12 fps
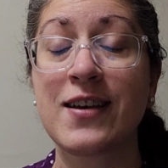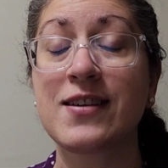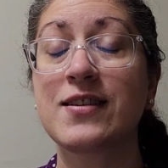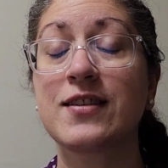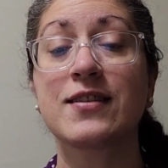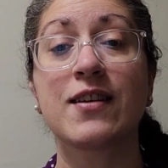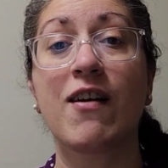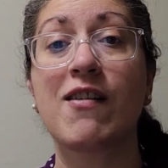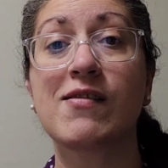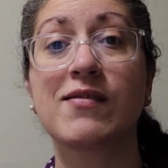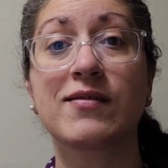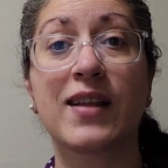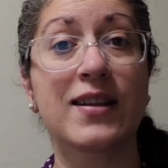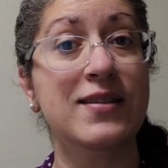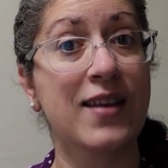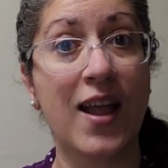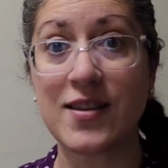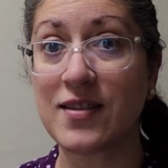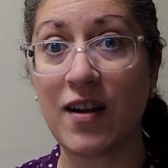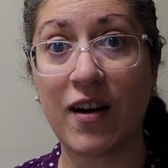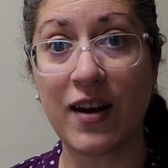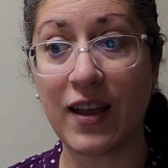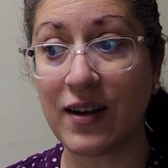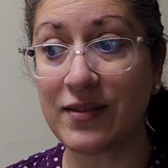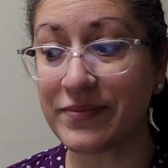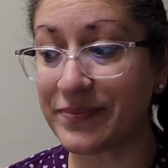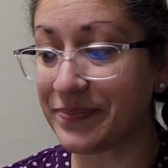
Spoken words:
So let's get started.